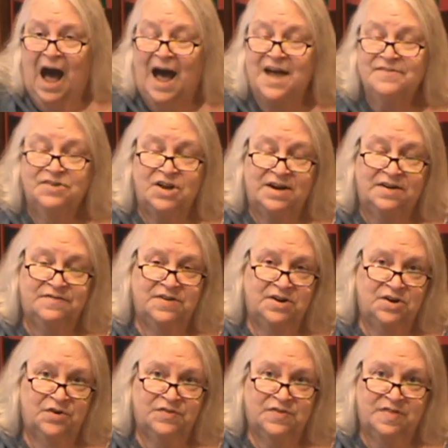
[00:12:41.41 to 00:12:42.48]
I have a lot of
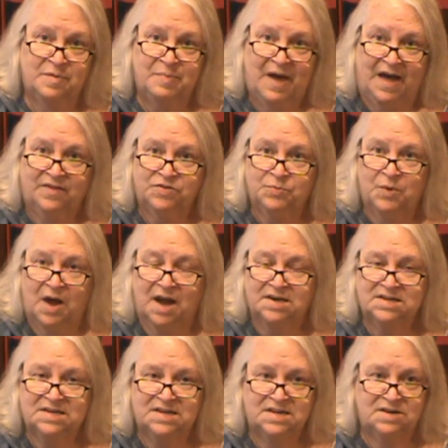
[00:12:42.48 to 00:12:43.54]
videos in the past where I
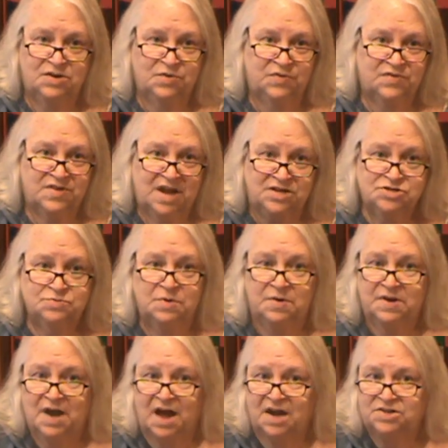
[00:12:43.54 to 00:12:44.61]
didn't use
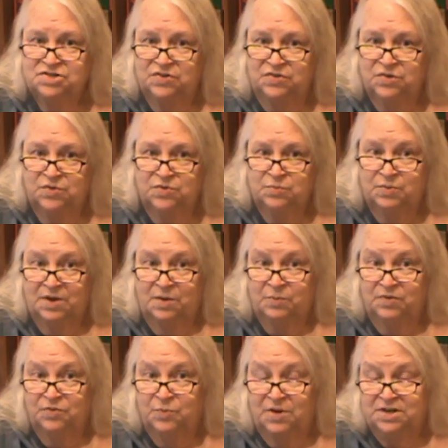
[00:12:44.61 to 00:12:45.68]
statuary. I just used when I
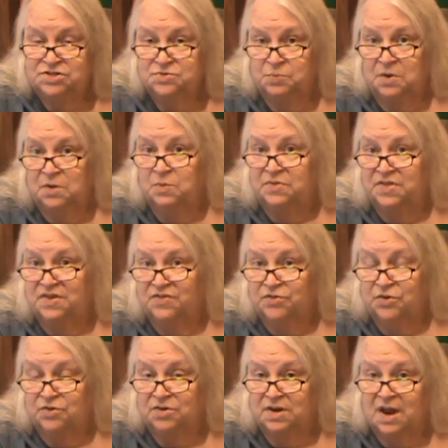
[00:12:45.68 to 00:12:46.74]
was wanting to work with a
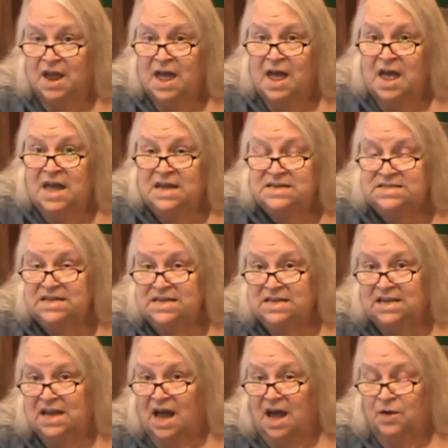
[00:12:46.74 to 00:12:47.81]
certain
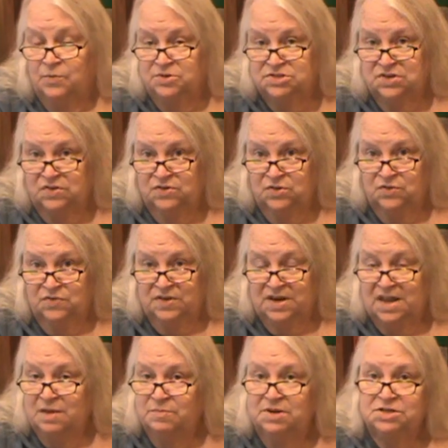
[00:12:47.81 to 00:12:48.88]
deity, I would just use
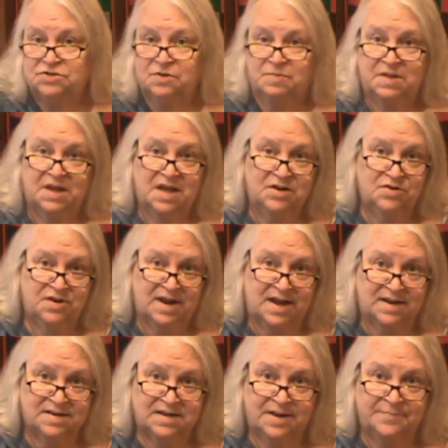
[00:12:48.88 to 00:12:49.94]
an image on the
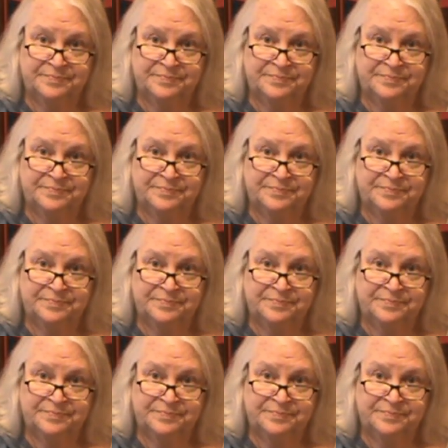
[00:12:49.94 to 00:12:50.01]
internet